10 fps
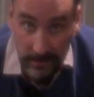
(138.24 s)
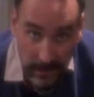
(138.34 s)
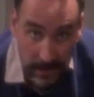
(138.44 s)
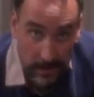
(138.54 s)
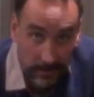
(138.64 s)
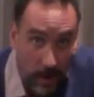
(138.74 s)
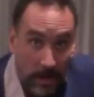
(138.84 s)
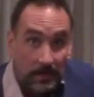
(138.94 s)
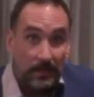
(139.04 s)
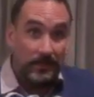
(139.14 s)
together. So I
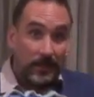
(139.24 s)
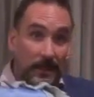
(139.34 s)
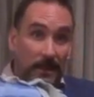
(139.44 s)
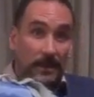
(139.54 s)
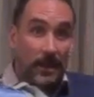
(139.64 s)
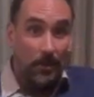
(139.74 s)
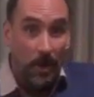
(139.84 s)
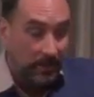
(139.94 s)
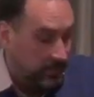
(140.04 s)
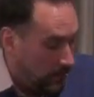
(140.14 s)
can just
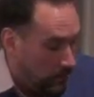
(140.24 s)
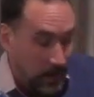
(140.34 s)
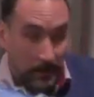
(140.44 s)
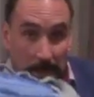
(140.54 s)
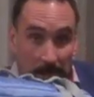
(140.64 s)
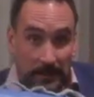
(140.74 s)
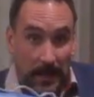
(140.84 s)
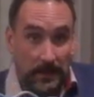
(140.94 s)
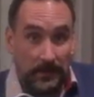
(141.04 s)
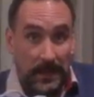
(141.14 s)
arrive somewhere,
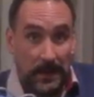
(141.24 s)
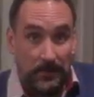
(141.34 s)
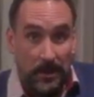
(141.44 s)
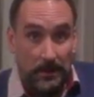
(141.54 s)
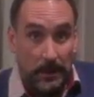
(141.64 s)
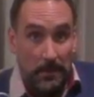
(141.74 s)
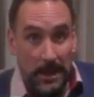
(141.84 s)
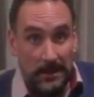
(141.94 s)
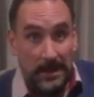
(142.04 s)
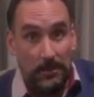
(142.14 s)
take this out, throw it on my
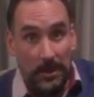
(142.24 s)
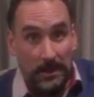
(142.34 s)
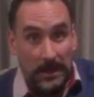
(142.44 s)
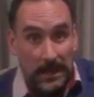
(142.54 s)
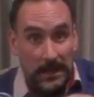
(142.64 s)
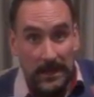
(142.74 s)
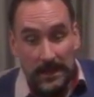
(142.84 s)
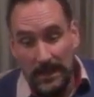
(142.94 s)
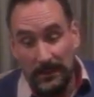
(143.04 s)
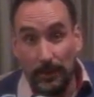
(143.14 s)
bed, get what I need.
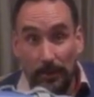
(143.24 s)
It's